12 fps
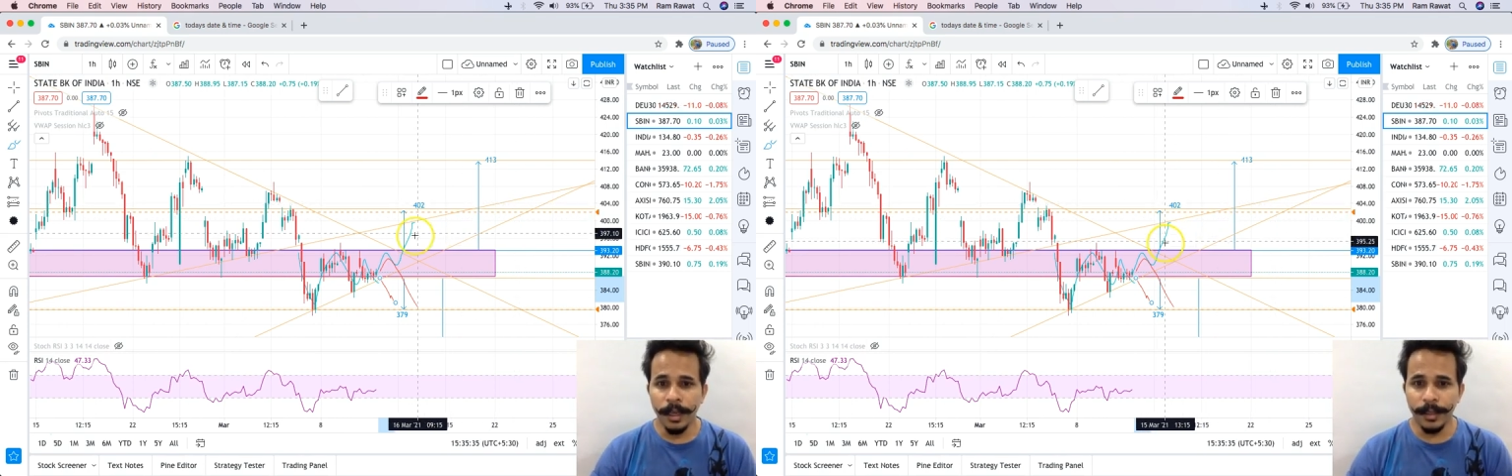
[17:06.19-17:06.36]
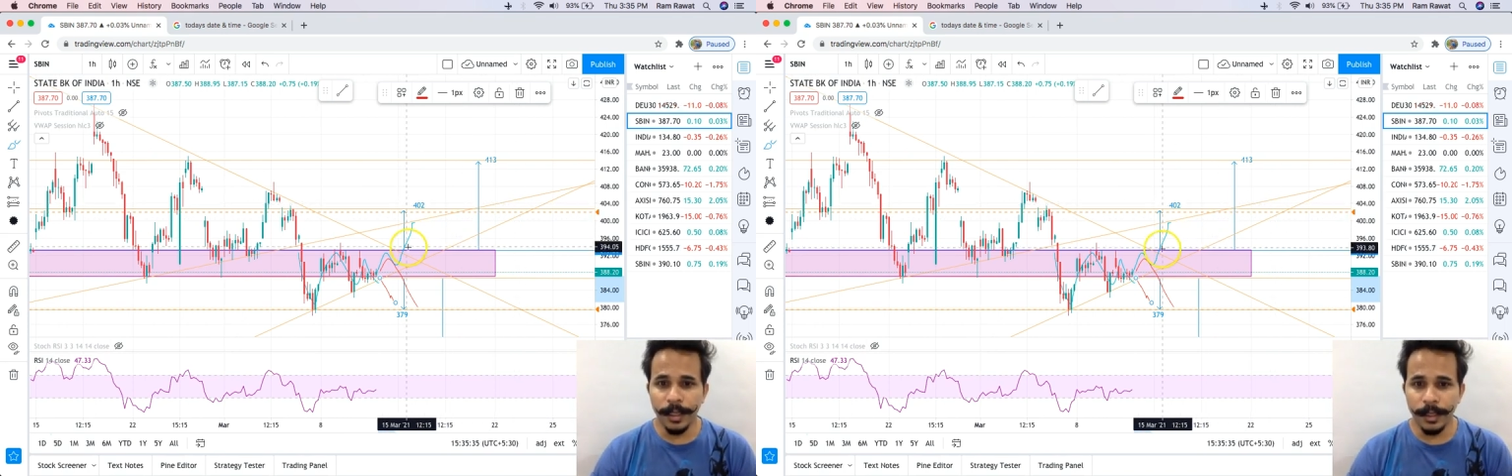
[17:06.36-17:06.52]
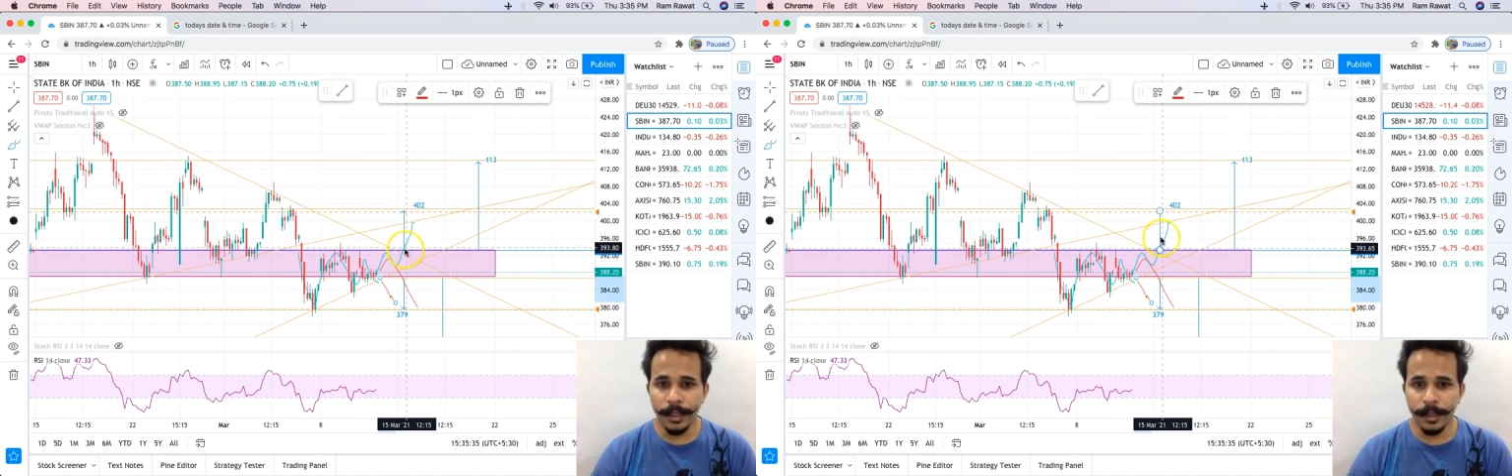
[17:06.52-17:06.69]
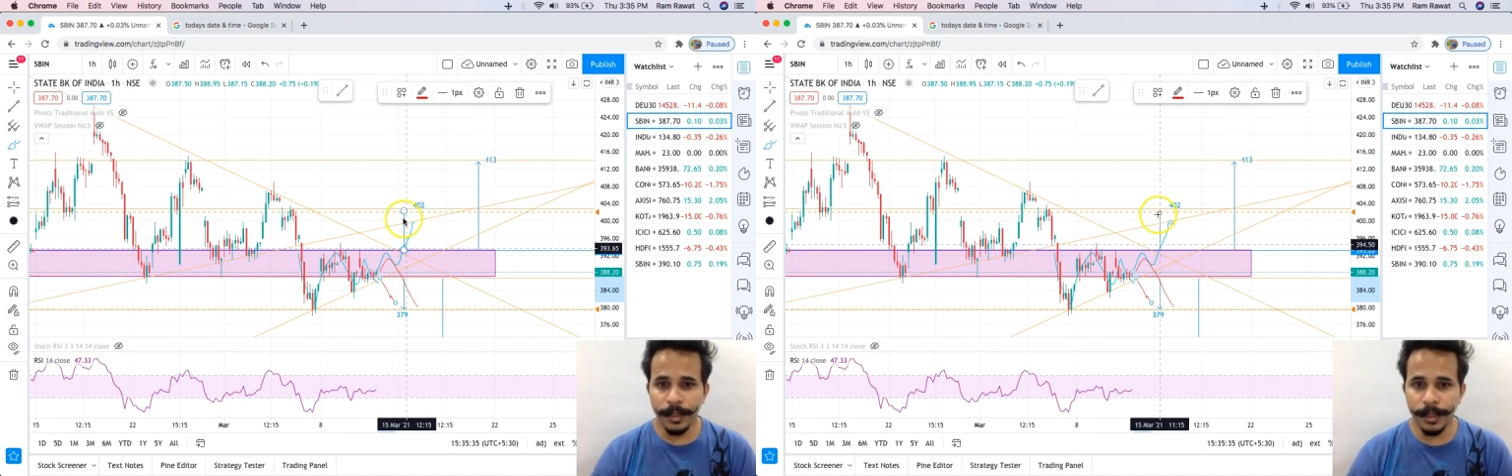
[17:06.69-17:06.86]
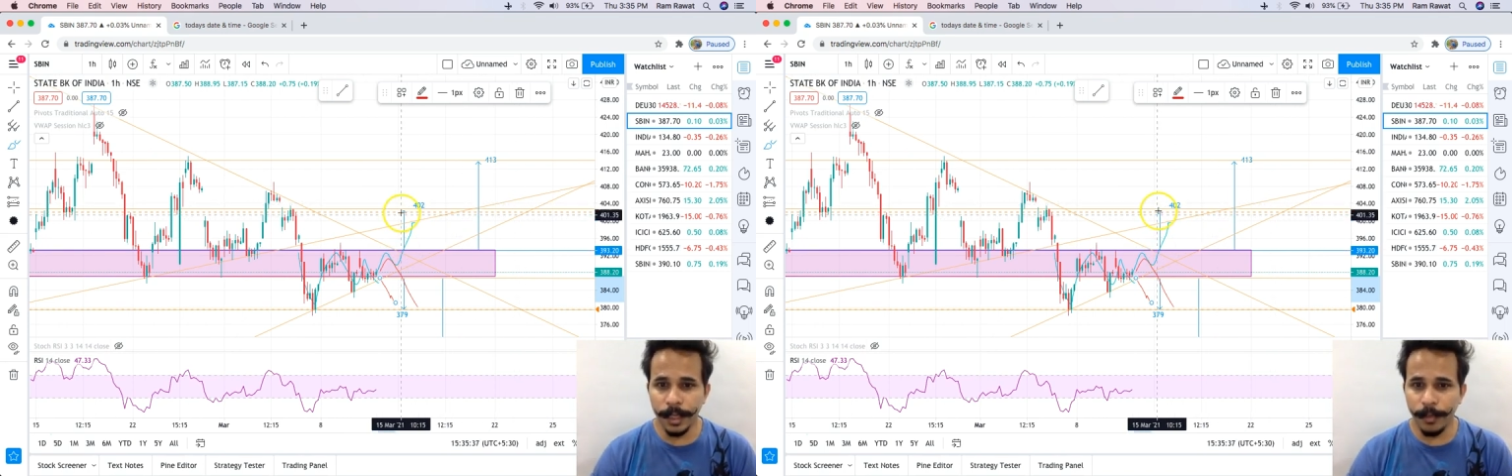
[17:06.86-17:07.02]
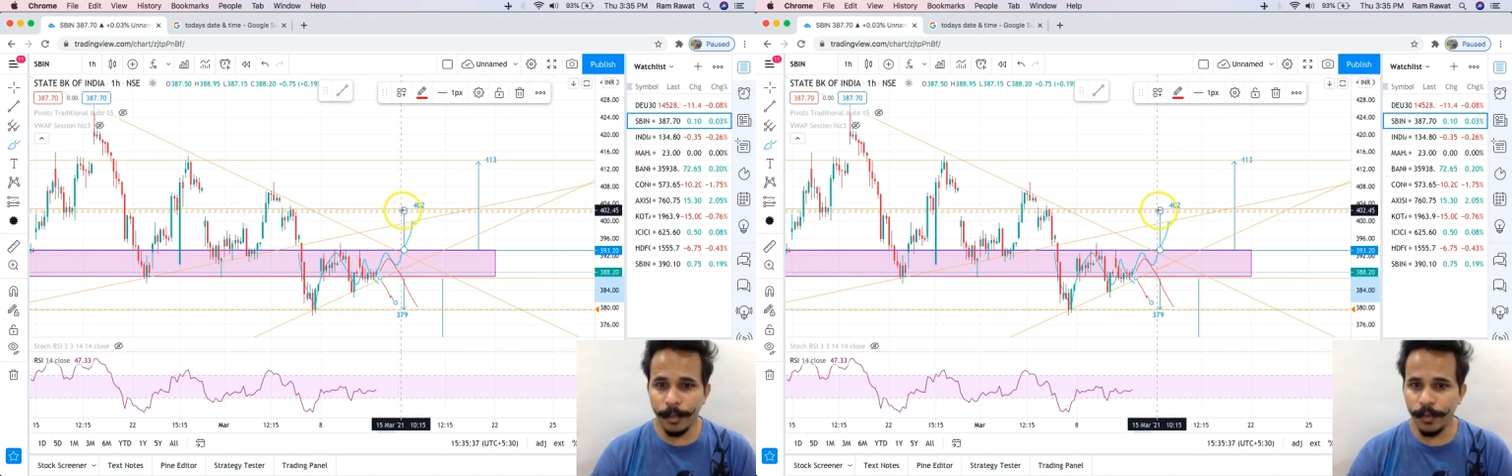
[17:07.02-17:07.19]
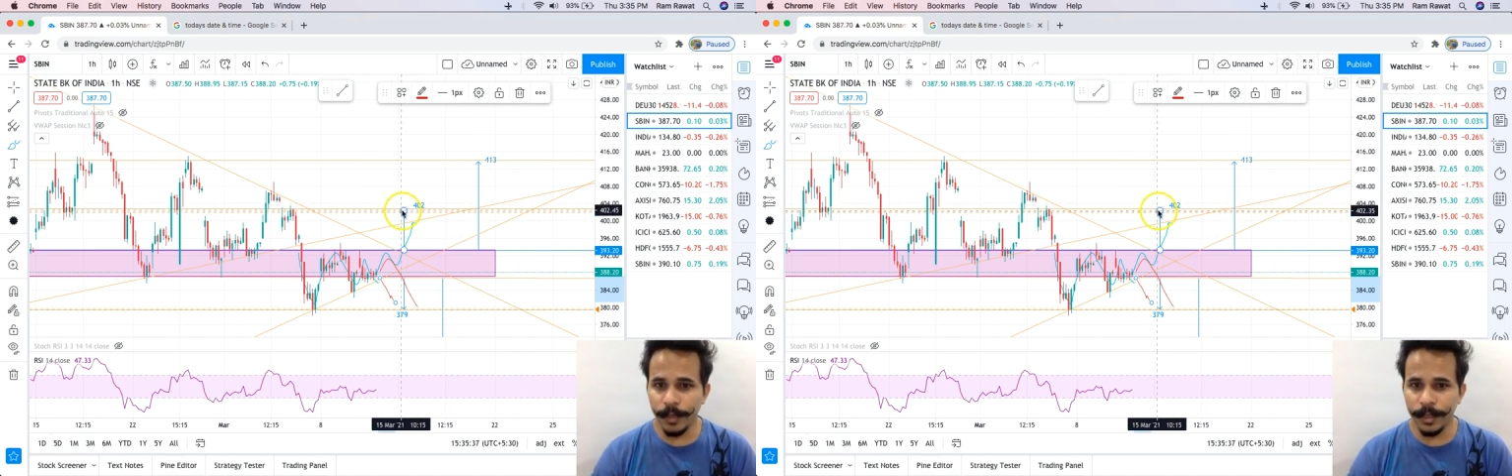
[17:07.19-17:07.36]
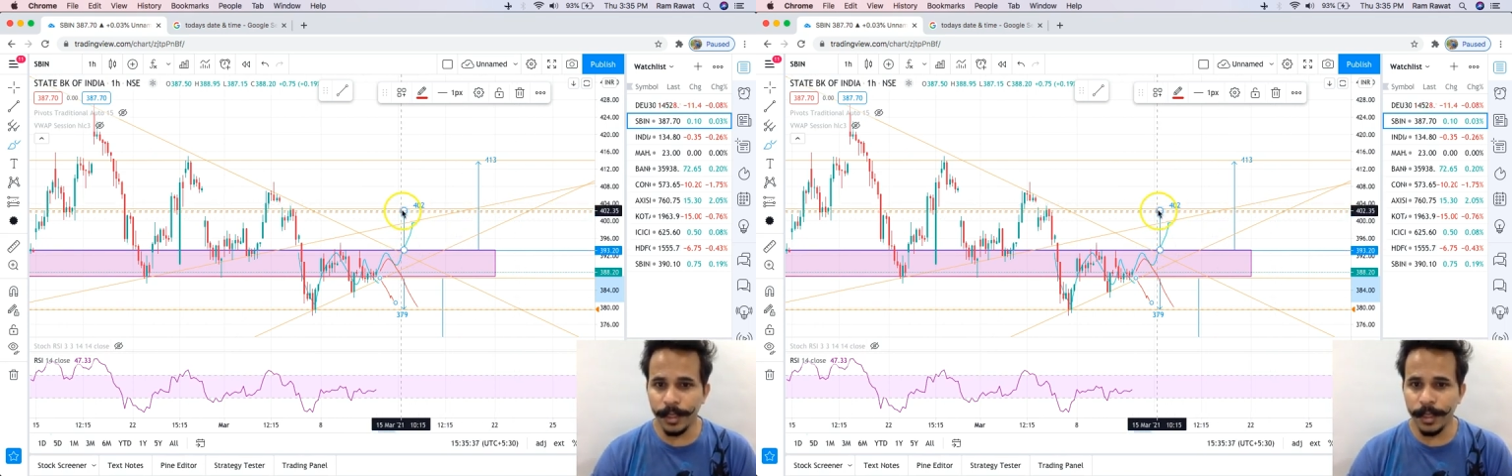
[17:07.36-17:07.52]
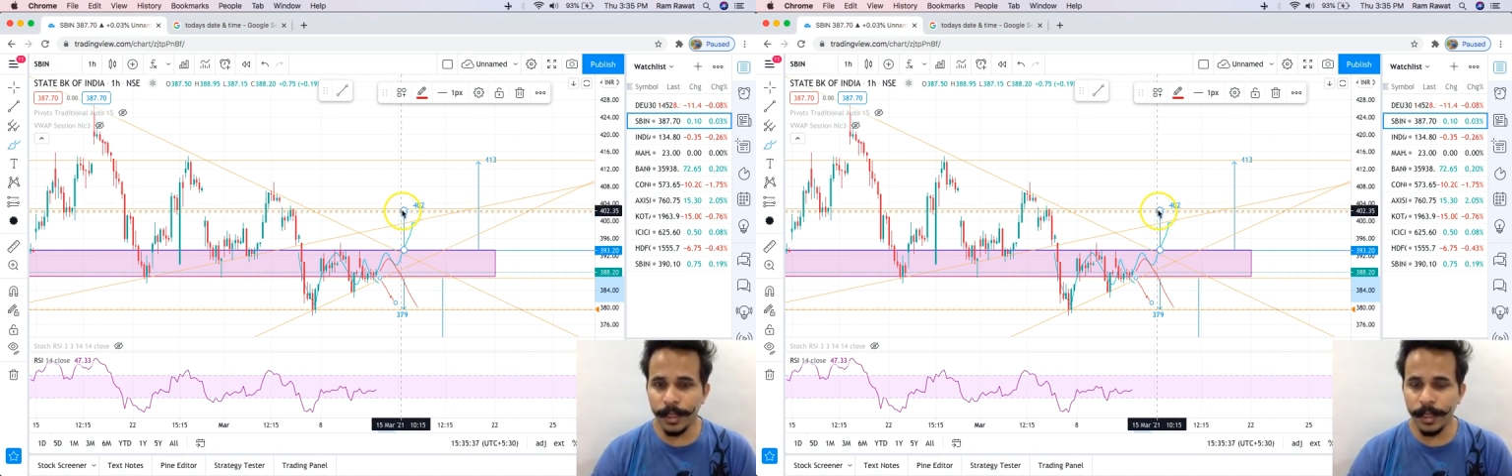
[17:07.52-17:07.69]
then this can be your
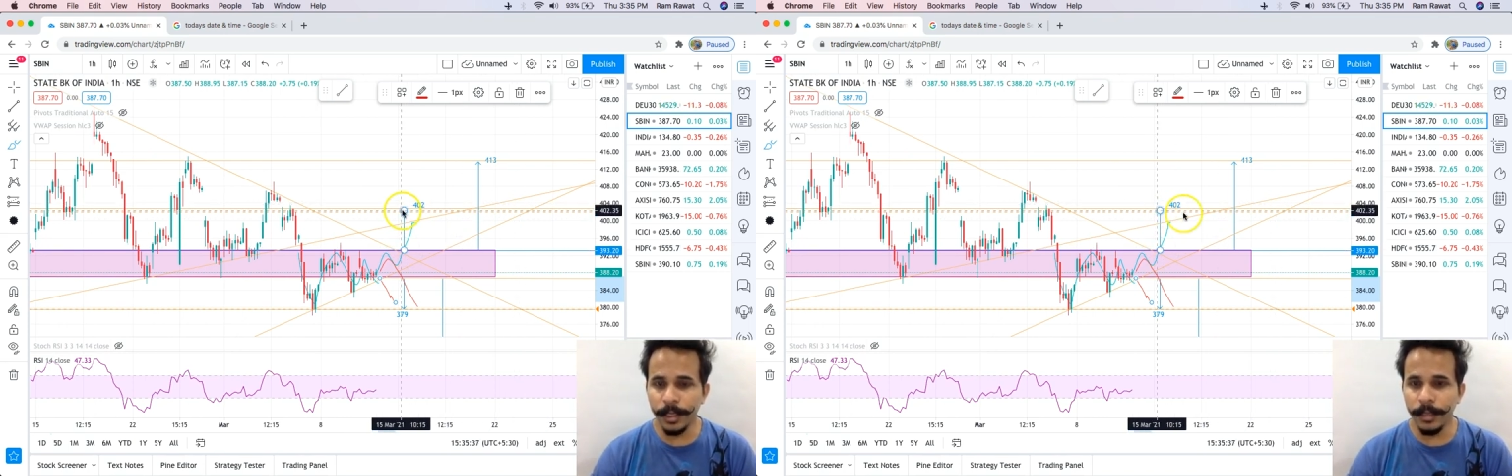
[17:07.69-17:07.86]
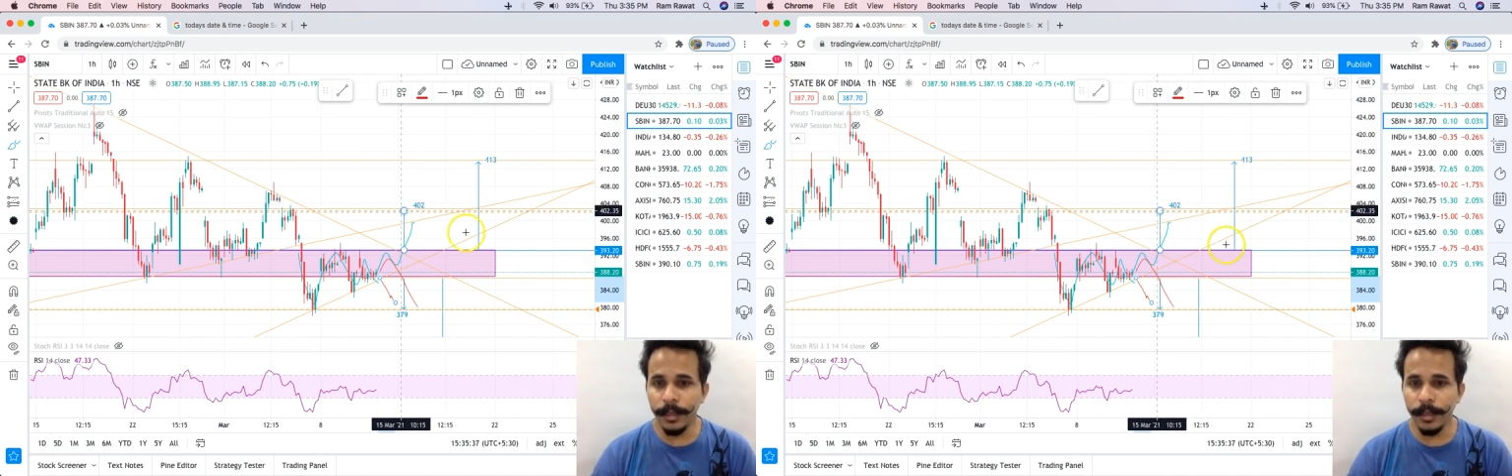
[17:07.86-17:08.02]
first target,